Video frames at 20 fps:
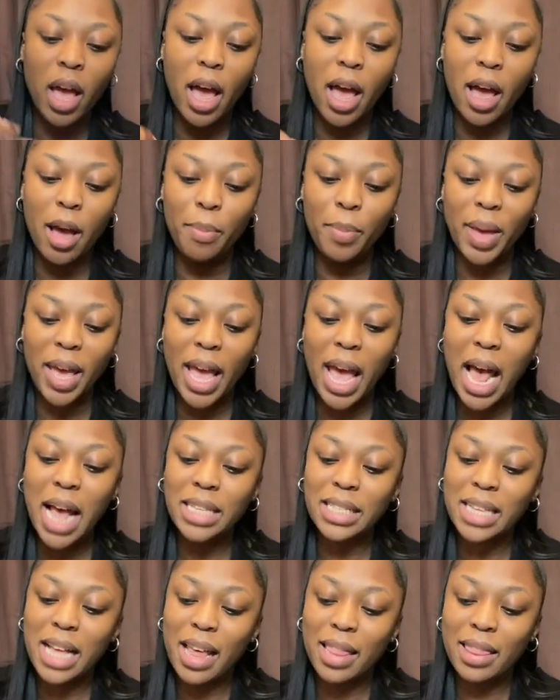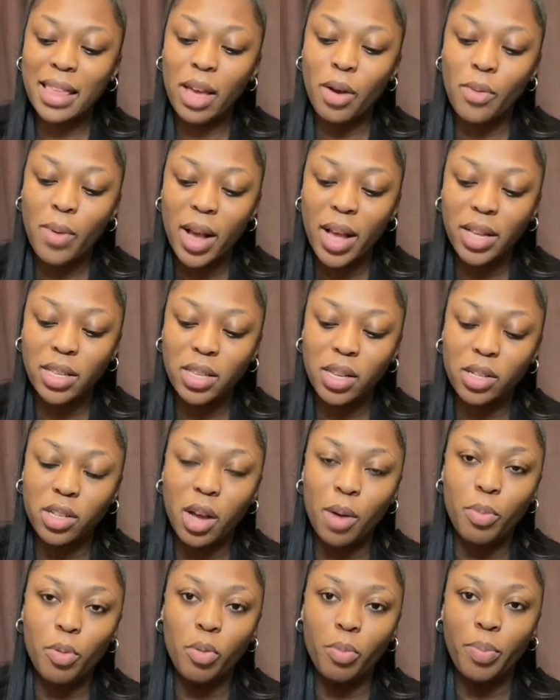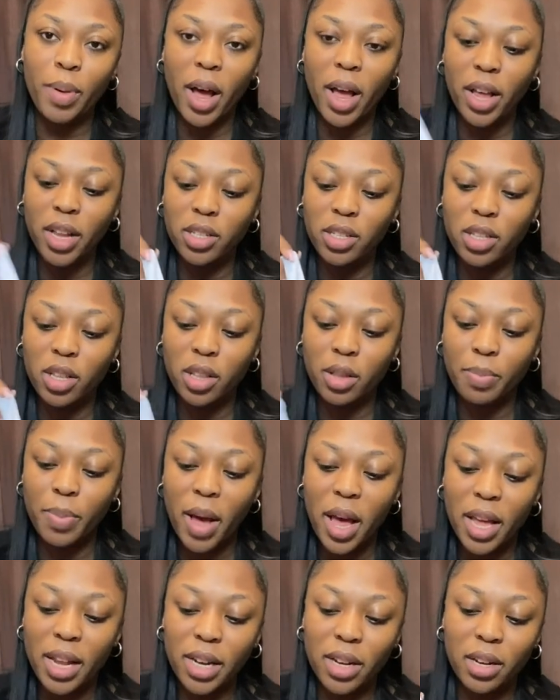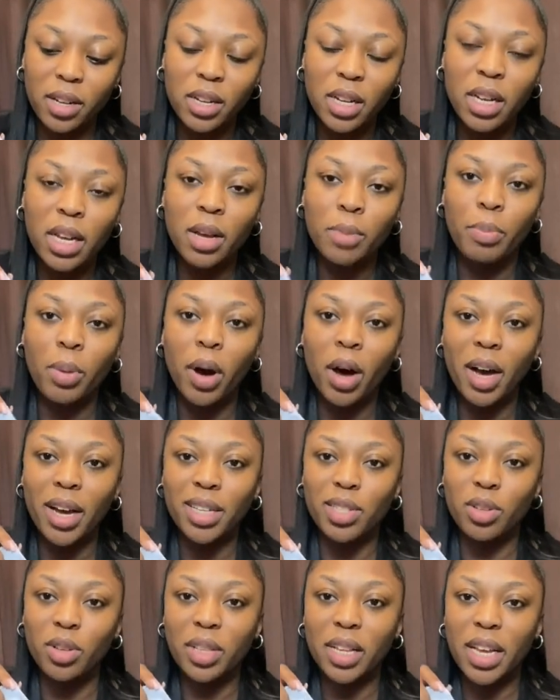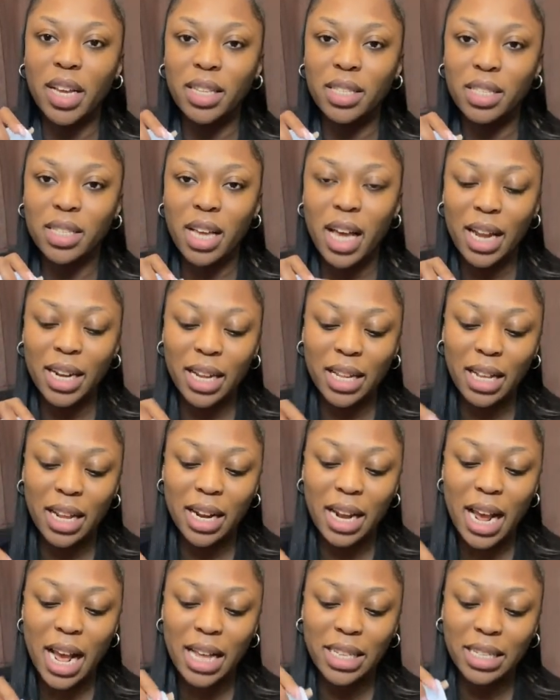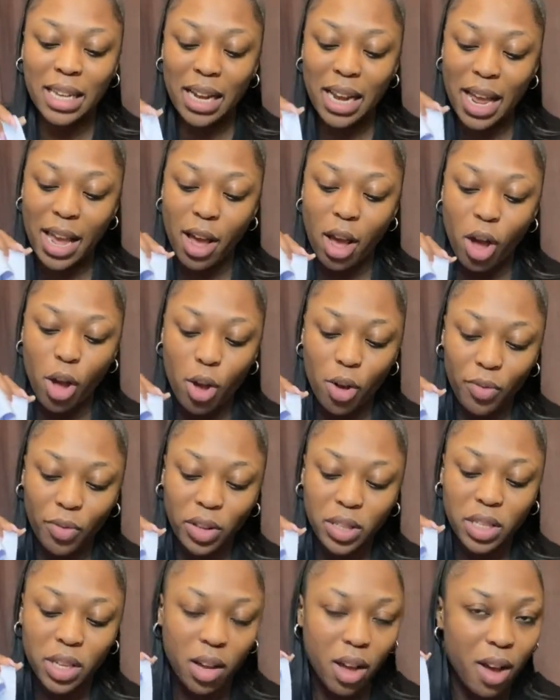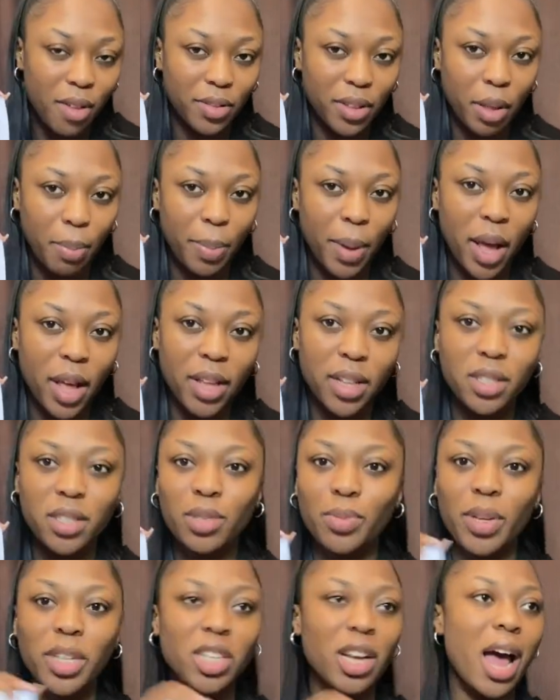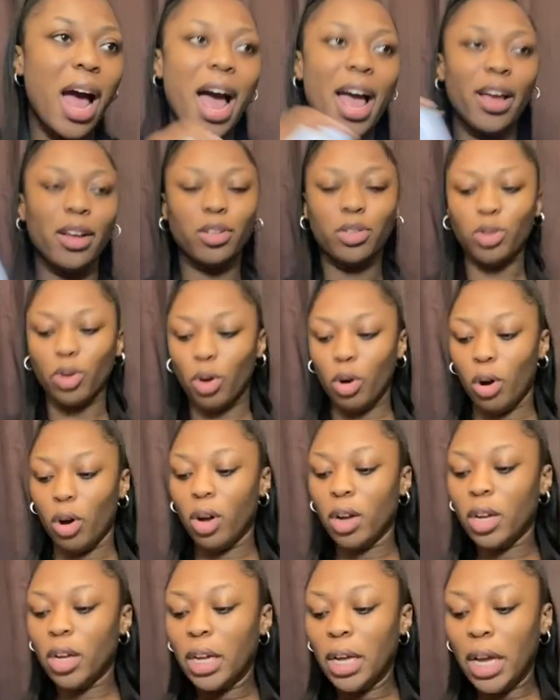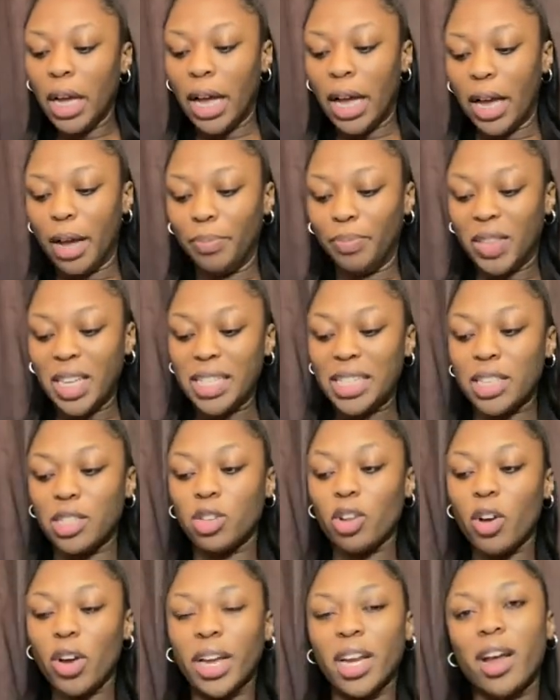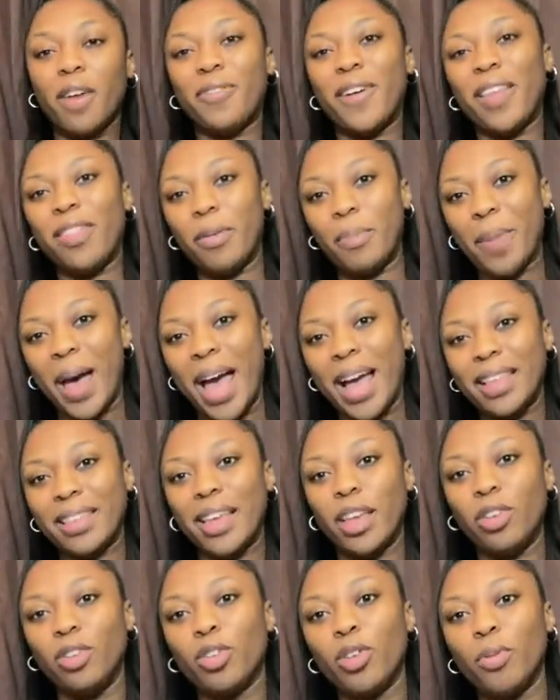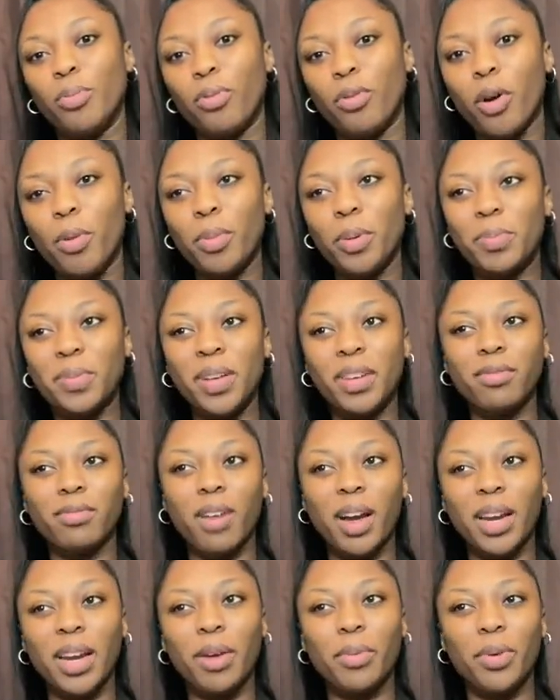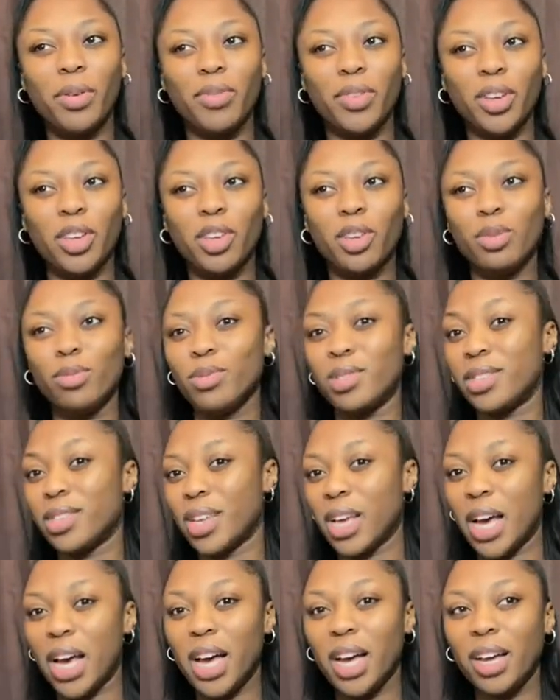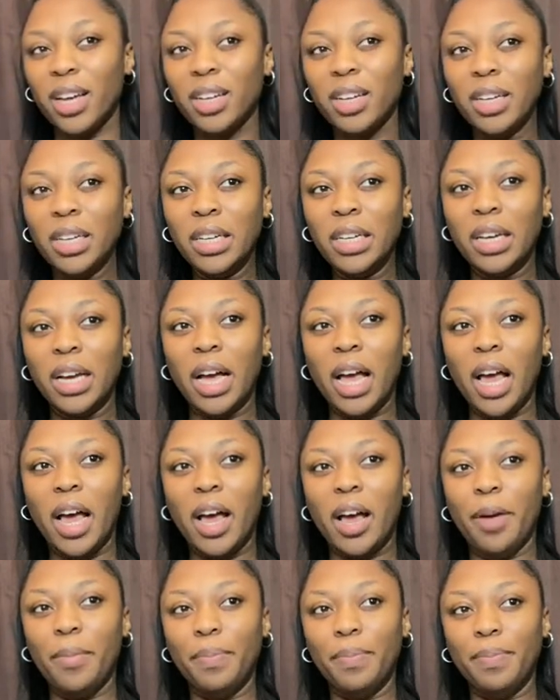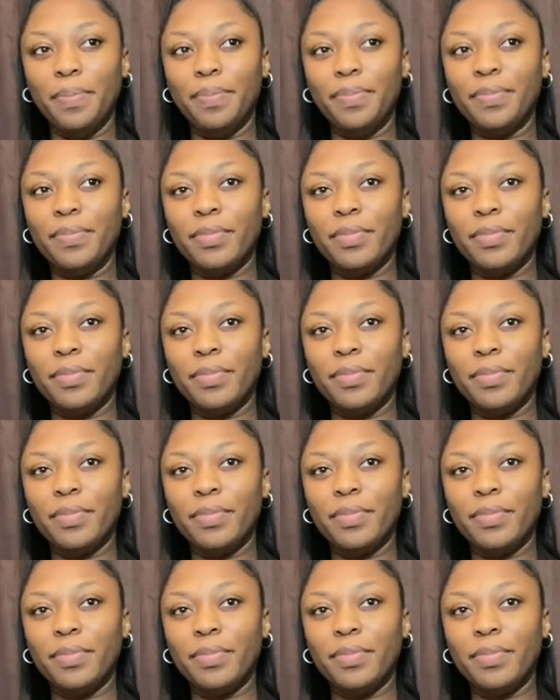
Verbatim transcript: Um, but it has that thing where it's a double button so the button part is on the inside and then it has a layer over to cover the buttons which I adore um, this is long enough at the back that you could probably run it with a cute skirt um,